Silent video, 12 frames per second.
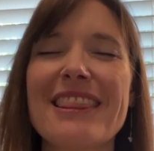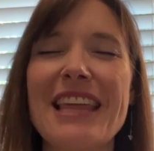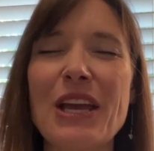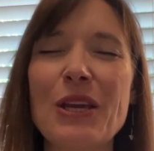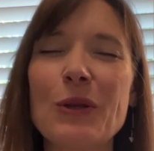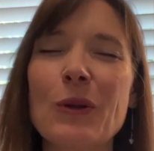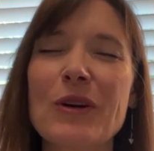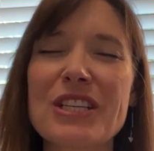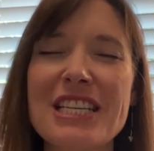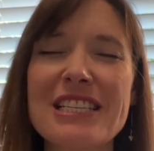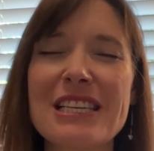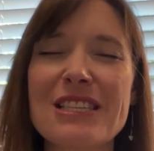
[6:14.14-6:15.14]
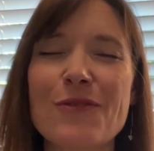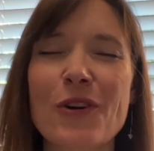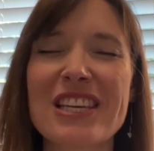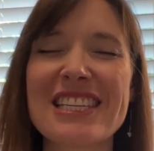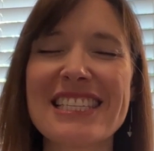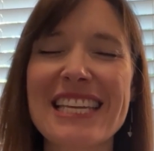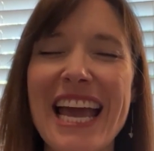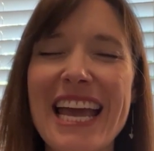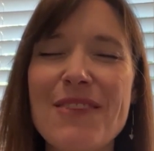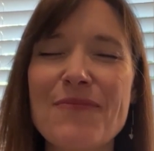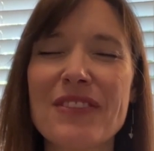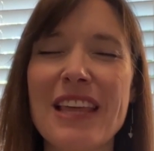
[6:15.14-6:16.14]
Thank you, Lord Jesus, for this
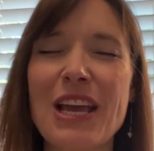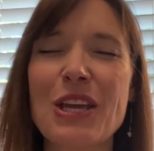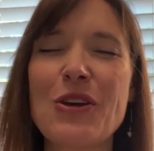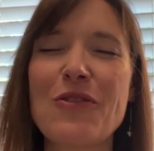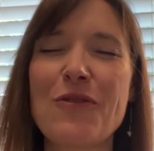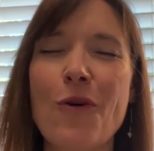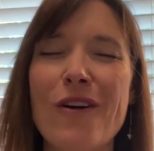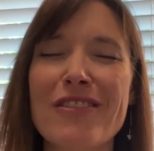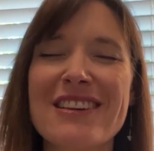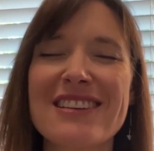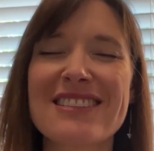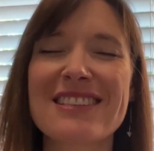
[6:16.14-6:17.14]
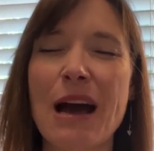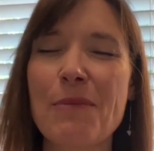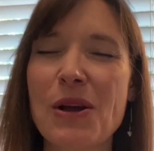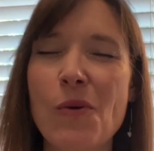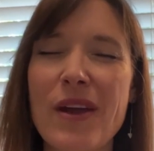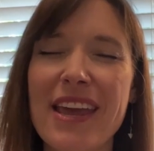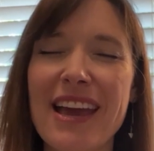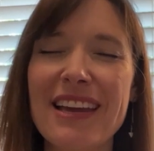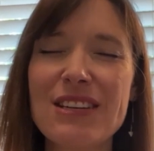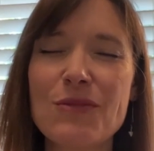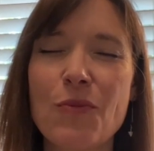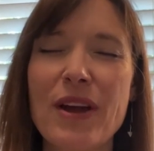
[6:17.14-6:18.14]
day. Thank you for this coming
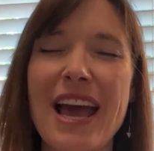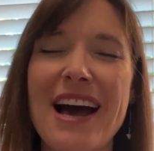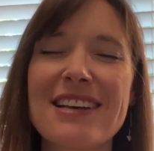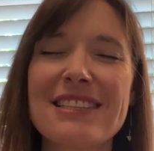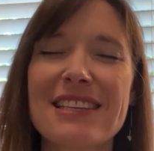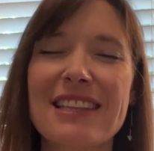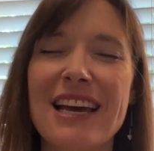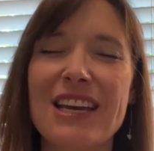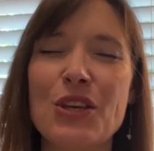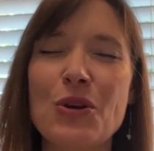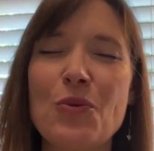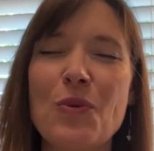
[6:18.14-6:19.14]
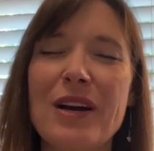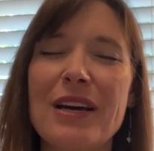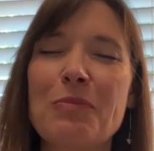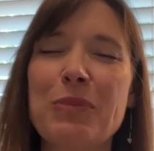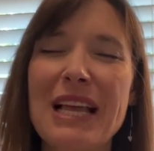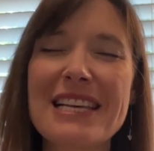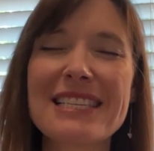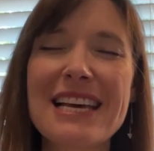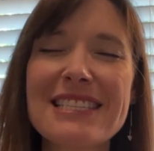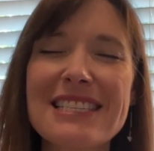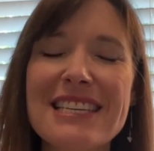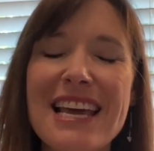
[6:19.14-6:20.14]
weekend. We ask that you would bless
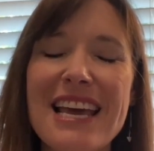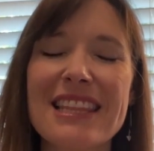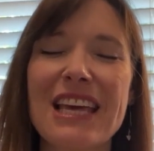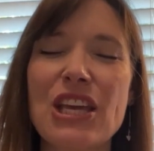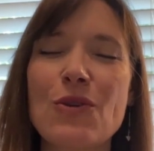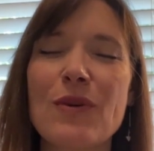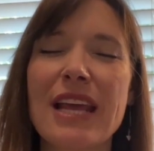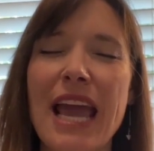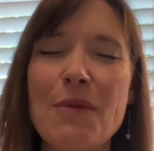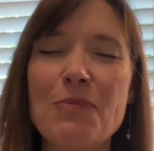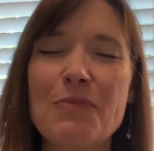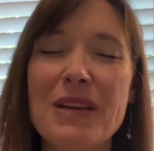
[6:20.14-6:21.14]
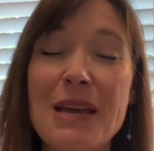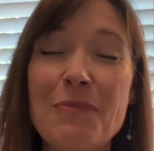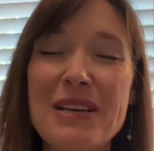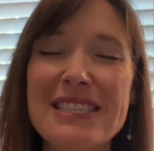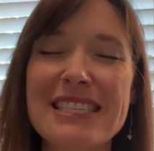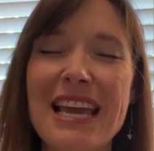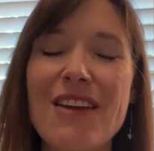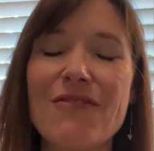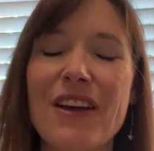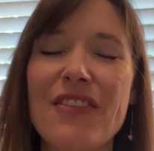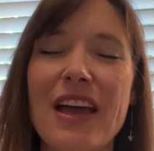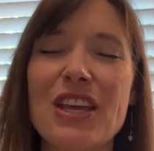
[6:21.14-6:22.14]
us, that you would keep, keep us
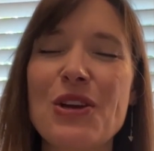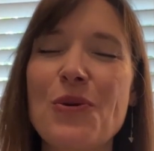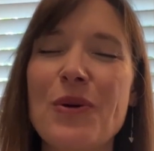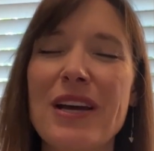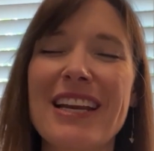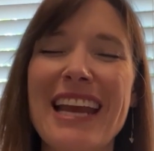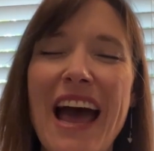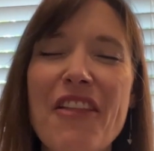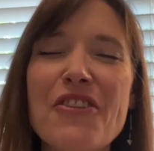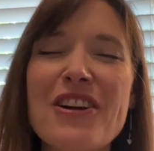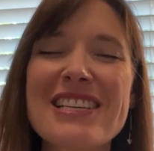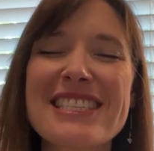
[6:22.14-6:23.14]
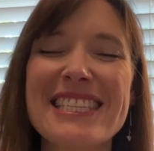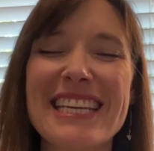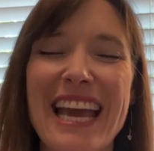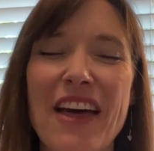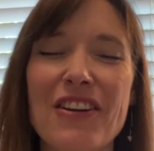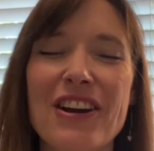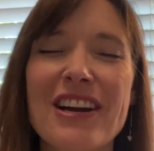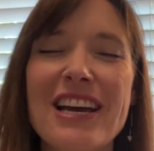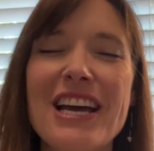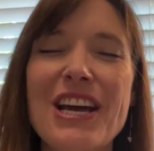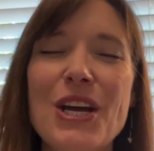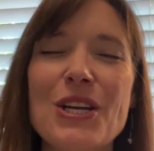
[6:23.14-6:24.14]
safe, and that you would gather us together
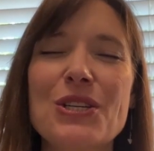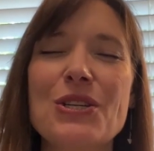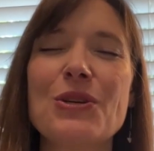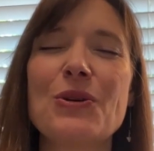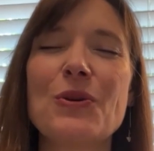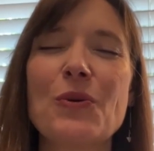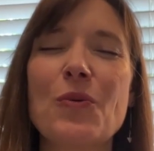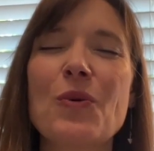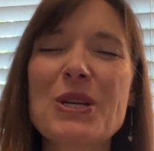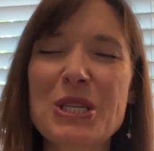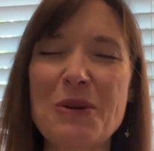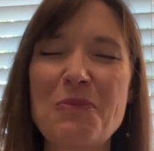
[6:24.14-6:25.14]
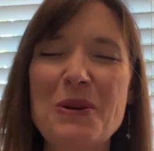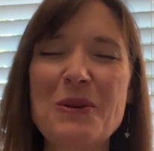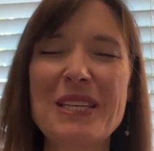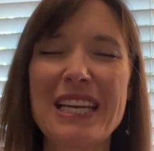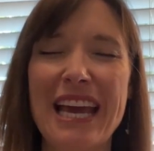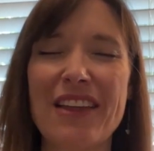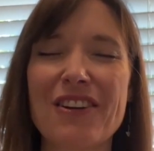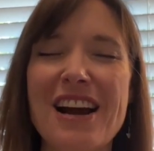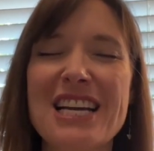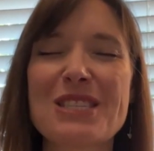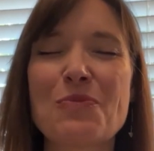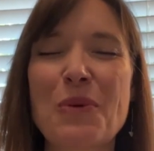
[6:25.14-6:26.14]
to worship you together
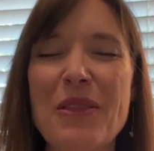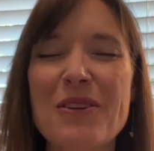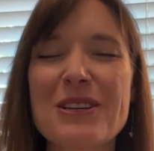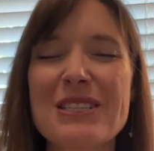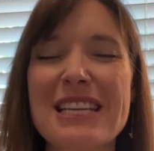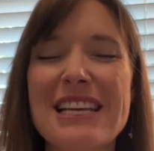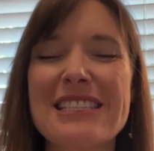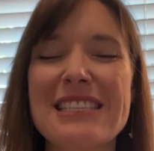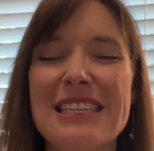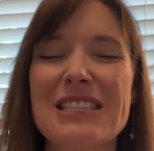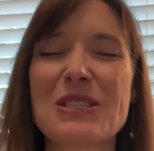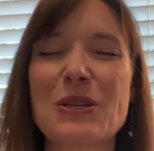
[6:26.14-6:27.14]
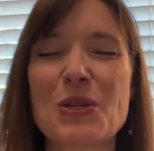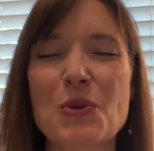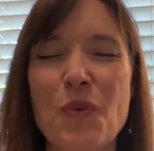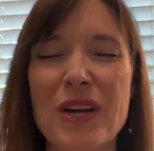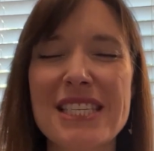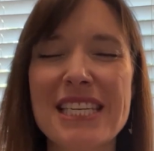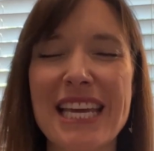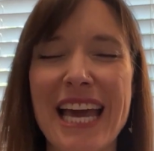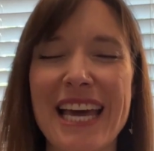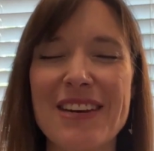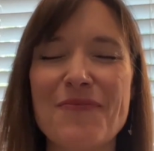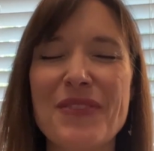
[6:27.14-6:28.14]
as brothers and sisters once
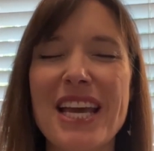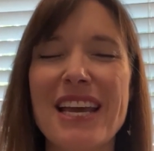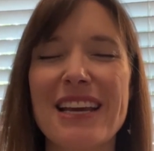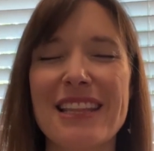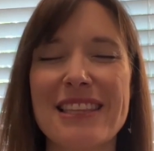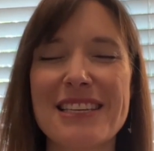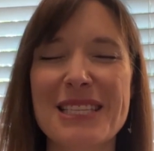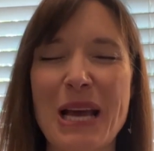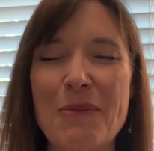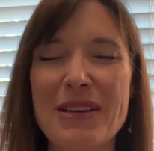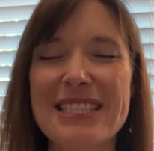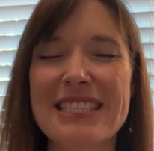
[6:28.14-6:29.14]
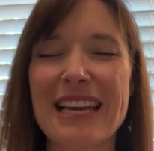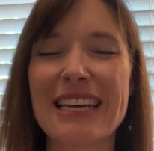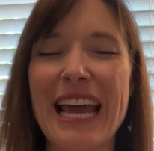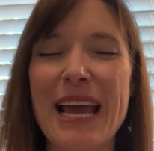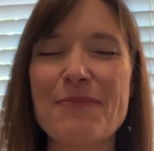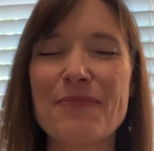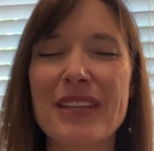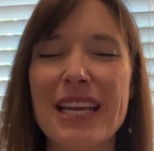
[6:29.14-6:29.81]
again this coming Sunday.